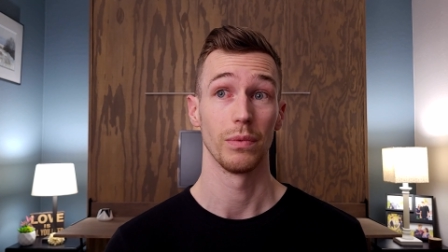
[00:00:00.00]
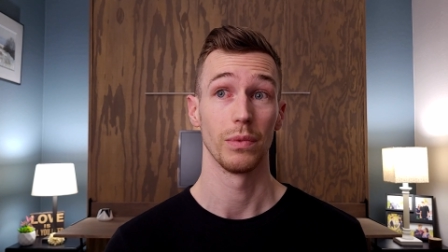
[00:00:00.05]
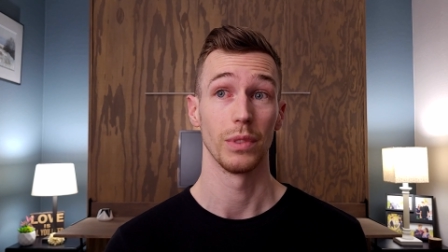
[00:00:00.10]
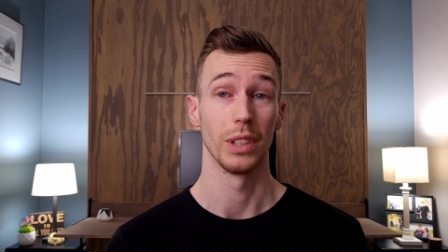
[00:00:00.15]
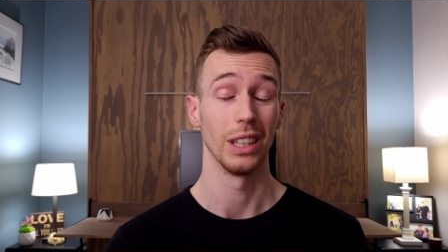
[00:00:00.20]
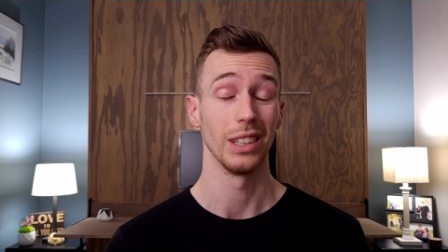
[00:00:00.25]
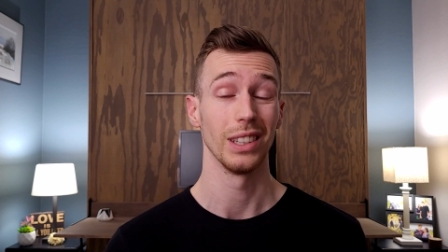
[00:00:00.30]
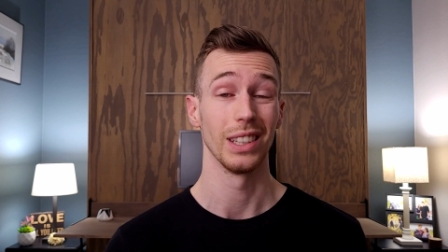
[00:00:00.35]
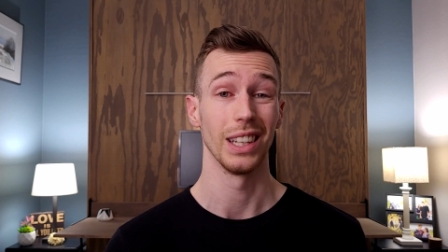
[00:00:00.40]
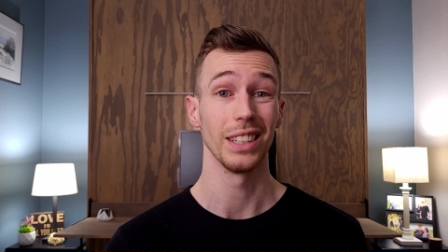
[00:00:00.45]

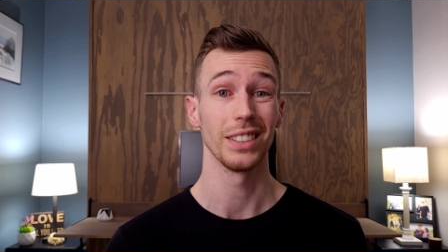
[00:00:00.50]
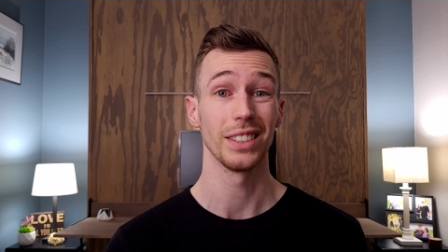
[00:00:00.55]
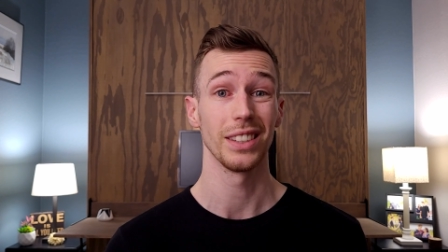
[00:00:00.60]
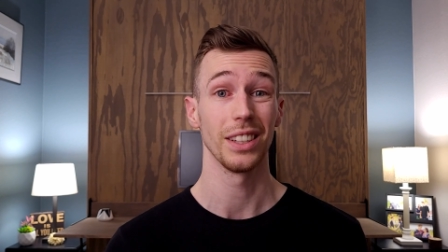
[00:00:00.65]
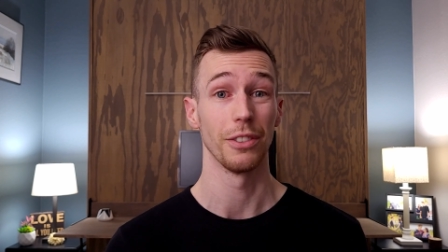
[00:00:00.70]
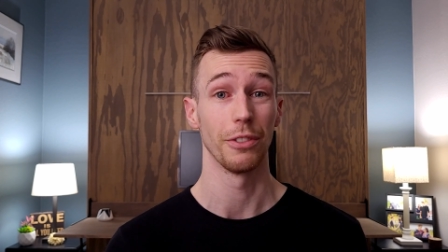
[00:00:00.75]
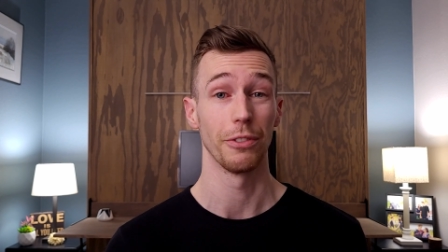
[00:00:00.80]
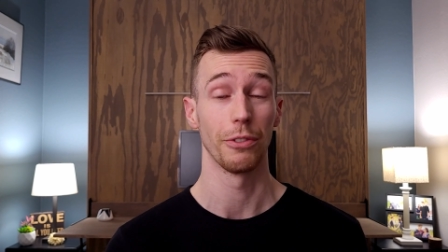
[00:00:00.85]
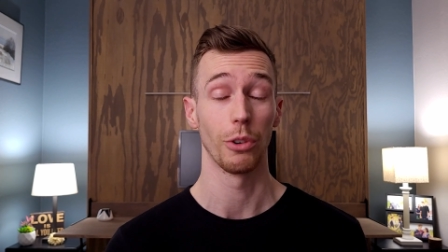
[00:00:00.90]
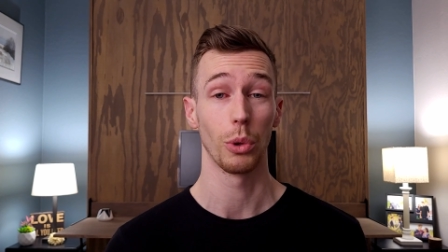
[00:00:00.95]
less
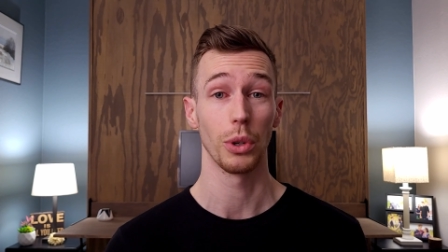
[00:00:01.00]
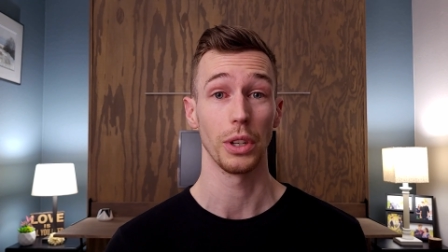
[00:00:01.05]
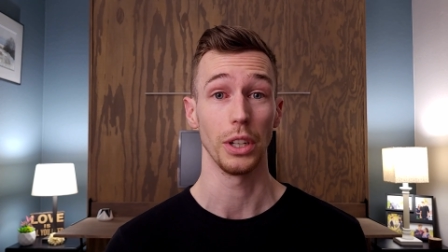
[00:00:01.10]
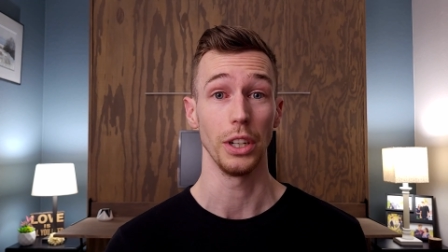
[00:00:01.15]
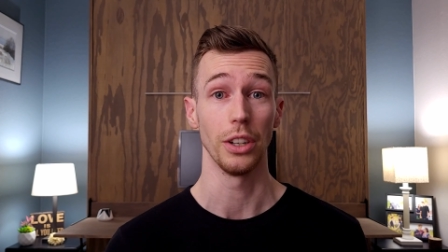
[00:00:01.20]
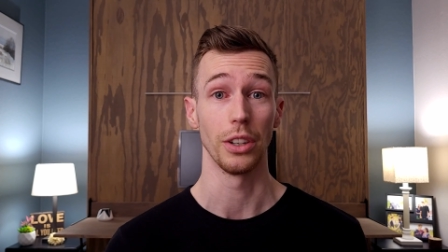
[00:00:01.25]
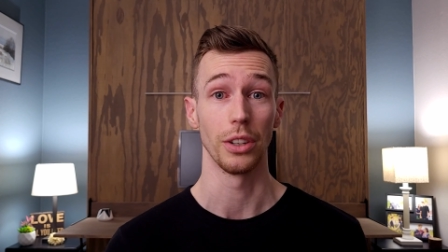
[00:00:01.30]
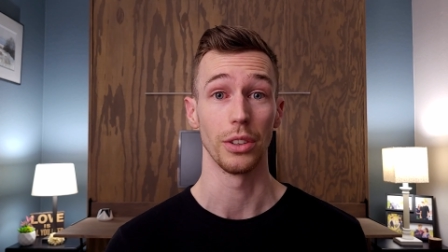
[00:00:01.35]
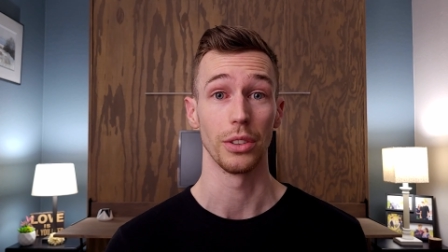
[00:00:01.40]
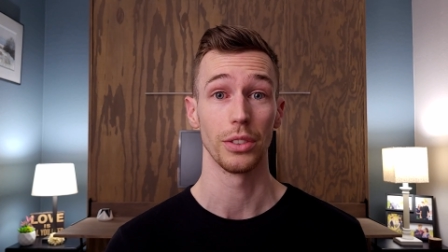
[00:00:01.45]
than 4
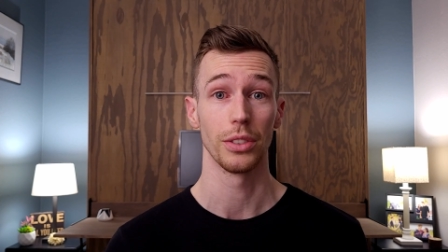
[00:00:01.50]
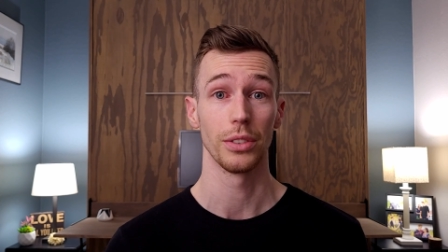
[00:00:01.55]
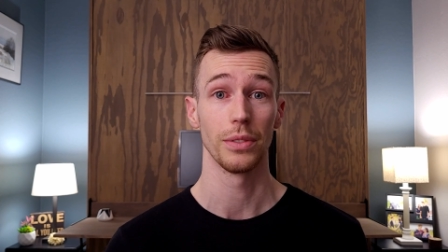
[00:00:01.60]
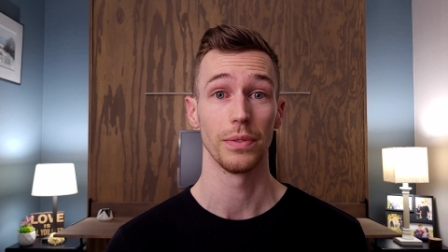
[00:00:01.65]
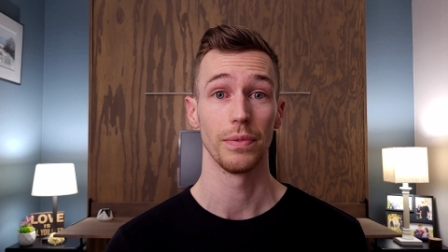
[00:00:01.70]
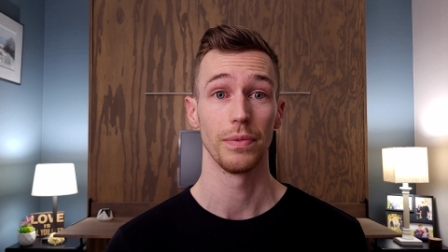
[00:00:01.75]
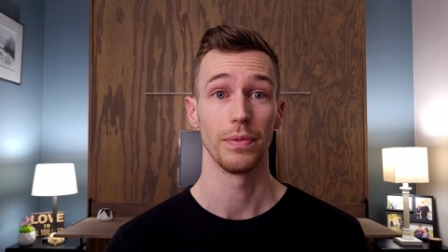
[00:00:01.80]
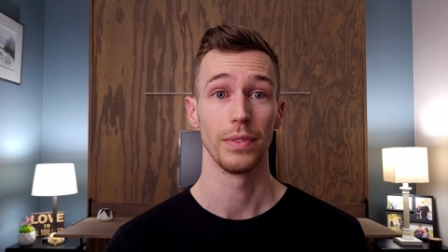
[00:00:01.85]
years.